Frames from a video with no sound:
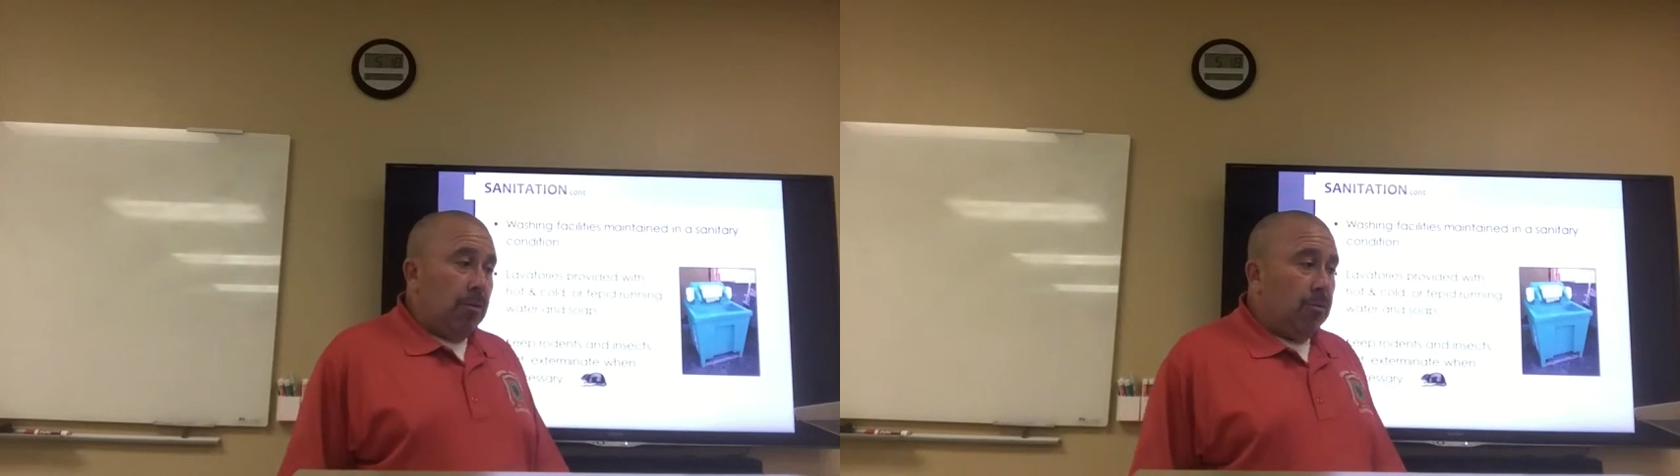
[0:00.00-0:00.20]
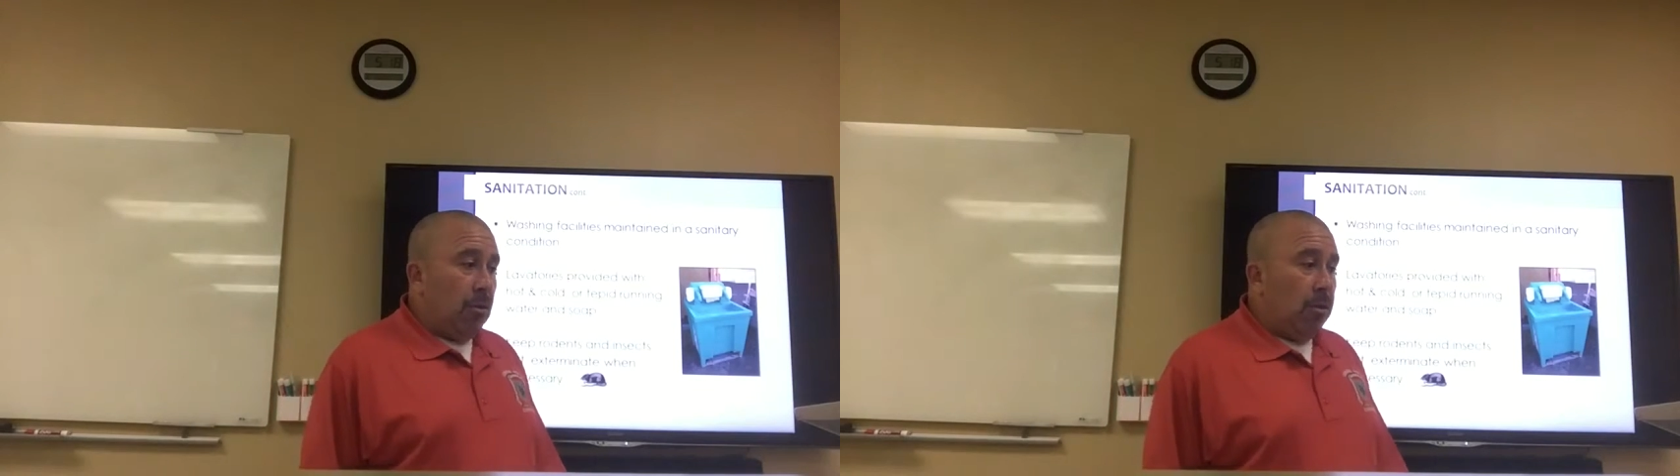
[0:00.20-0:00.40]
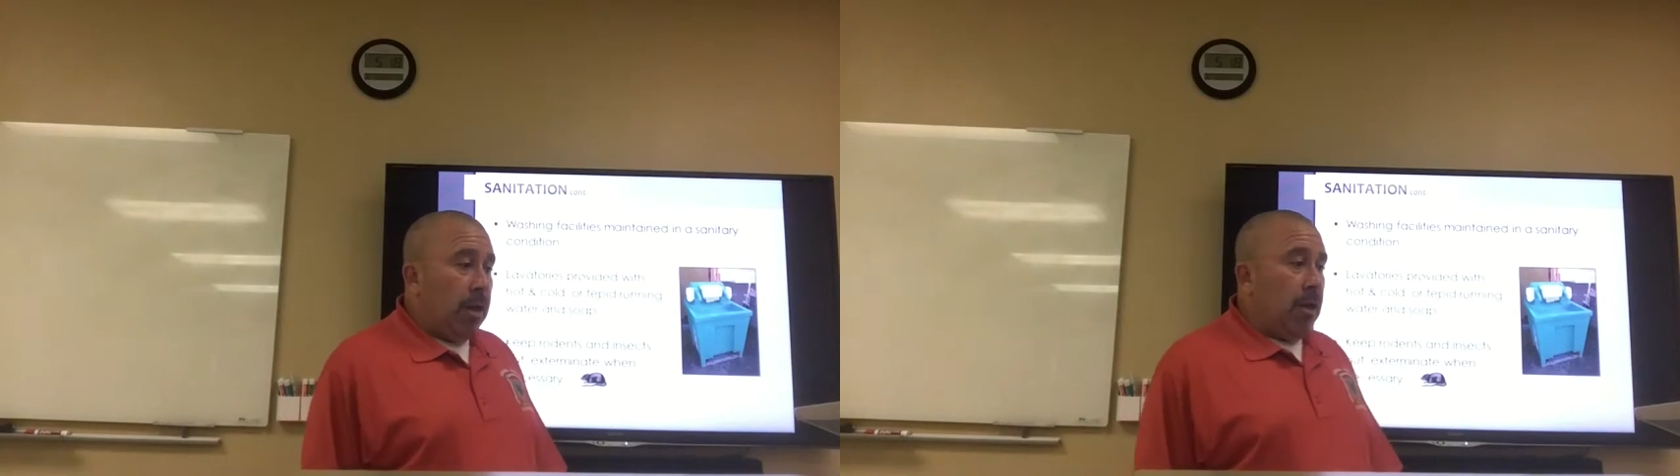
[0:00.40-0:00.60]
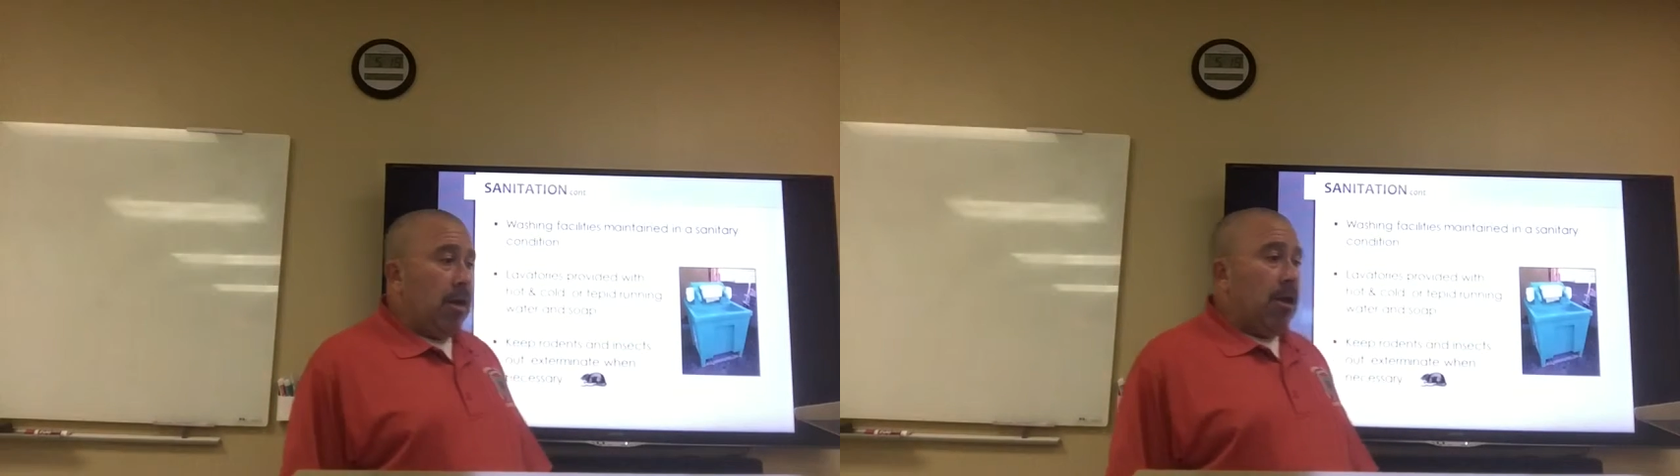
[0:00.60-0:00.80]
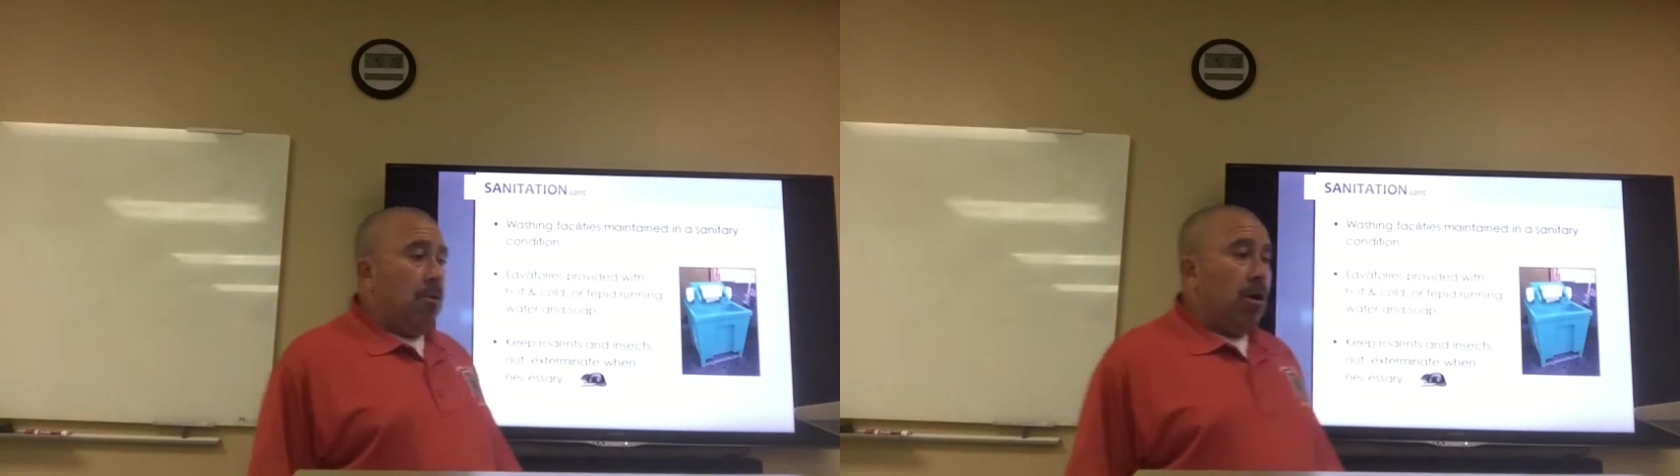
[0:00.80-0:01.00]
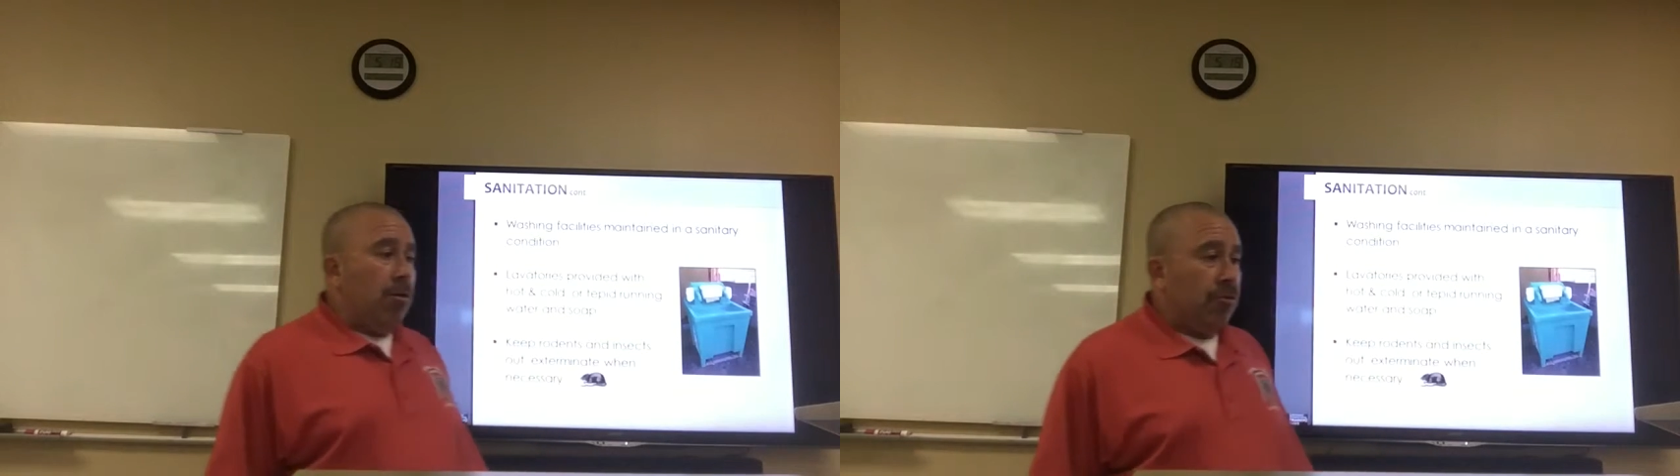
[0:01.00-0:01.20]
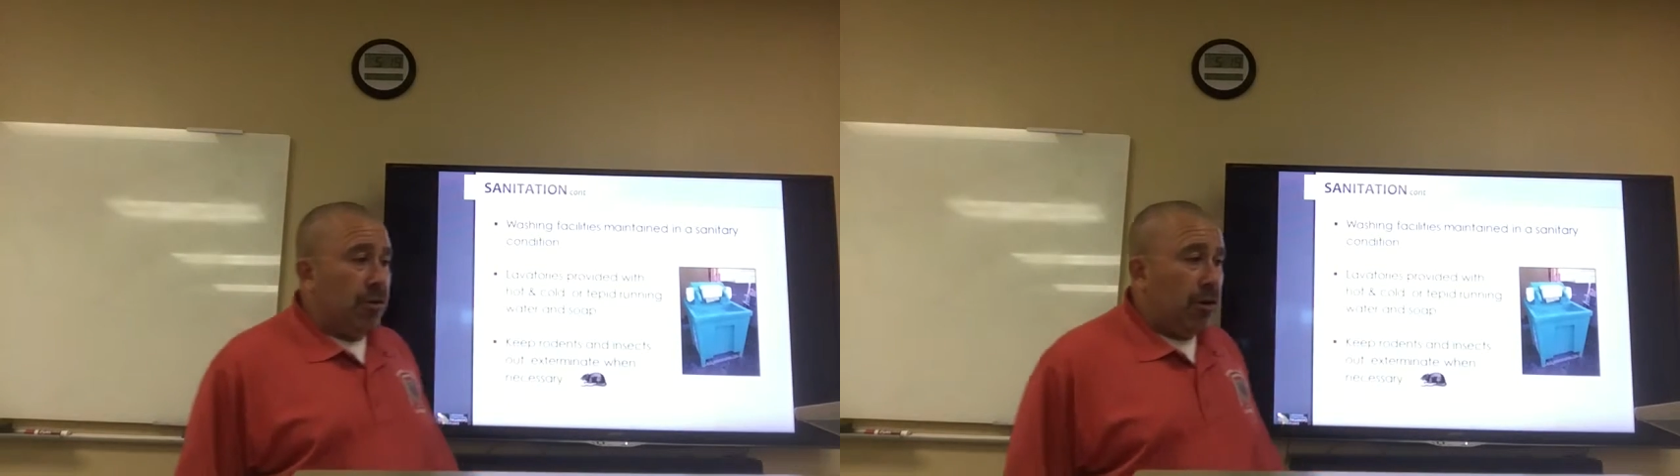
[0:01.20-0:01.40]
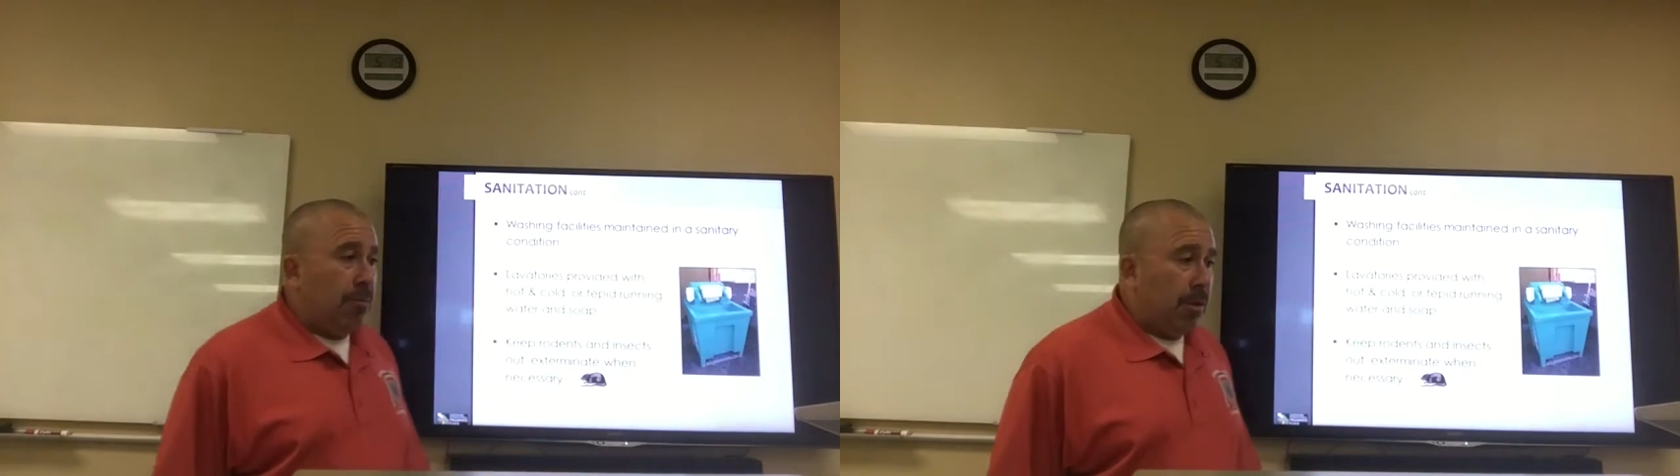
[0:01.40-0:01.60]
so any kind of water is
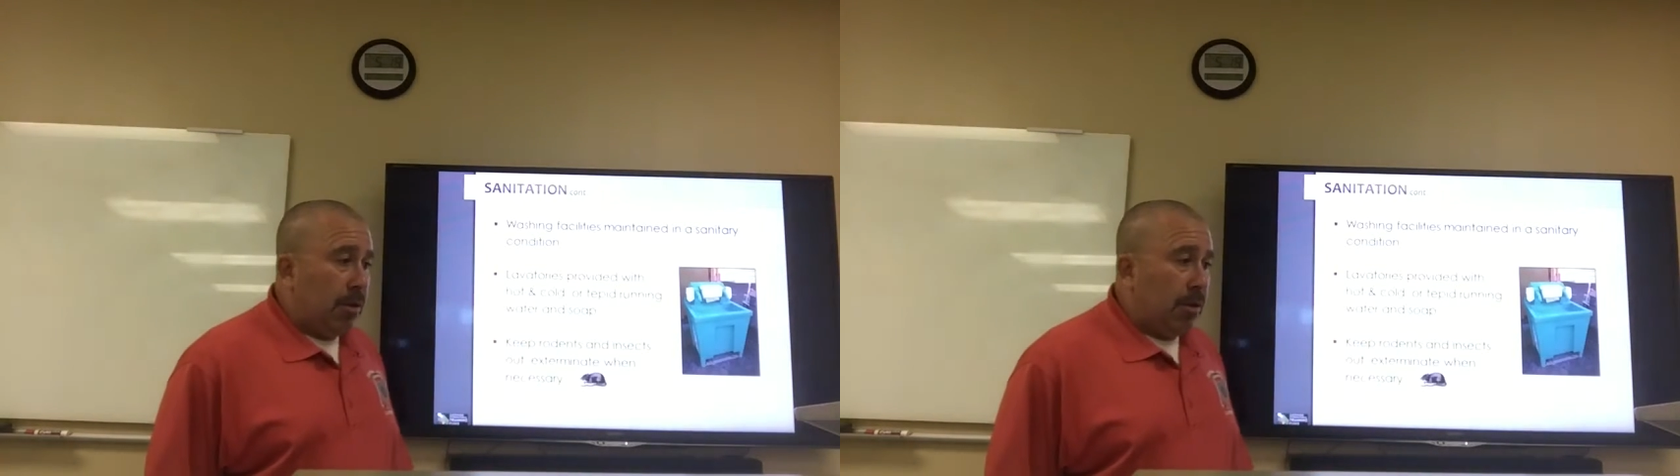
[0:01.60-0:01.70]
good,